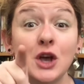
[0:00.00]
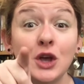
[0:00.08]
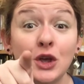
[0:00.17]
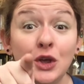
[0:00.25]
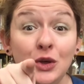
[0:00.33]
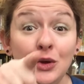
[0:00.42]

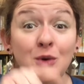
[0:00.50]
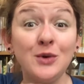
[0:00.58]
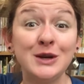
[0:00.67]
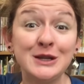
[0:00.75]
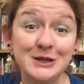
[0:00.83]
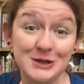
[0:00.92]
you
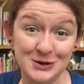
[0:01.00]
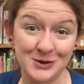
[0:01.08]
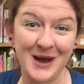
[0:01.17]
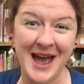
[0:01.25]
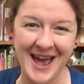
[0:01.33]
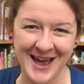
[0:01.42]
can do
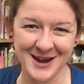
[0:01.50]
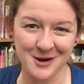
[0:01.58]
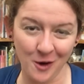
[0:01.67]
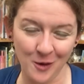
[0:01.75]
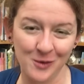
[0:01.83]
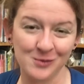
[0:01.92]
at
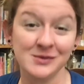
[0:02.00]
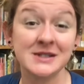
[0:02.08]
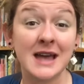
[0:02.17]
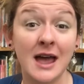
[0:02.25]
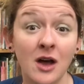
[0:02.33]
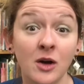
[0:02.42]
home to
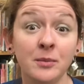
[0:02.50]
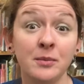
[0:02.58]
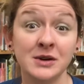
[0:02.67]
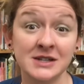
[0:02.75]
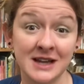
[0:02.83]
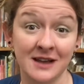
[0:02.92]
help
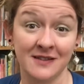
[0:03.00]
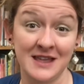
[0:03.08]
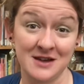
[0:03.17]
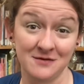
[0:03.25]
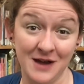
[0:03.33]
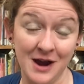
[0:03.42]
protect the
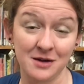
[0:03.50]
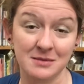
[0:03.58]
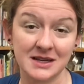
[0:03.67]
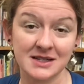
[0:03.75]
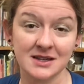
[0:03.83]
environment.